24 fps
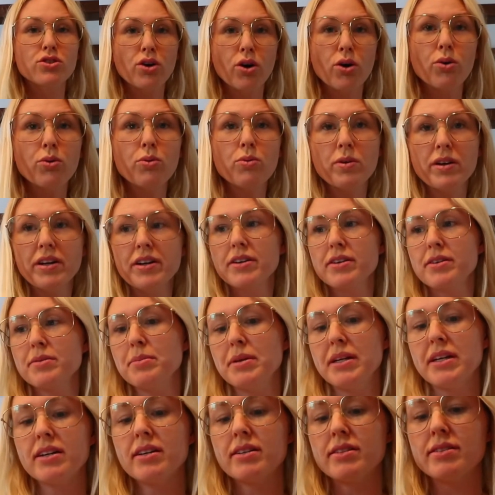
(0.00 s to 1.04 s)
So weird
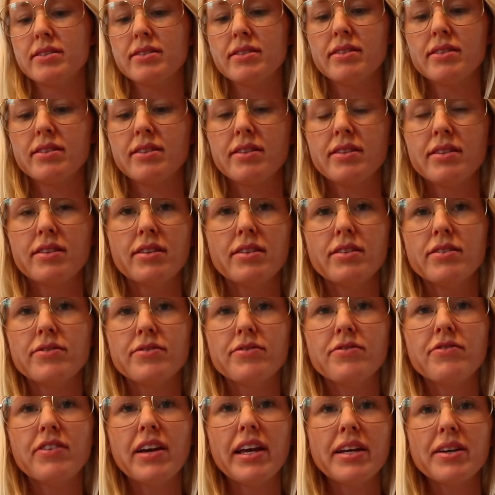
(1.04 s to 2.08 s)
because the
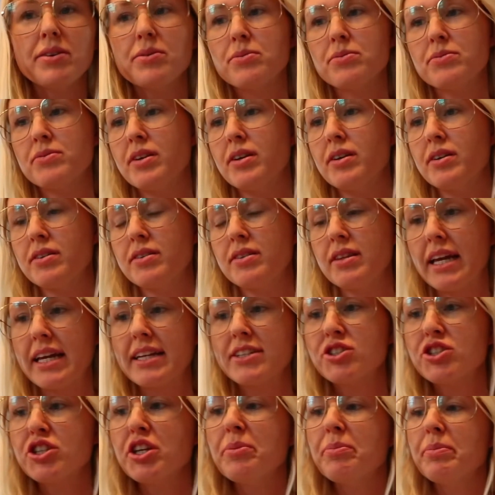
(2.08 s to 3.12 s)
fake the
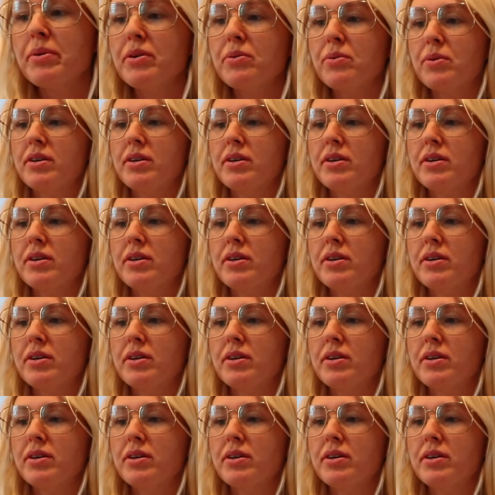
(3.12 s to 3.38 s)
like chippy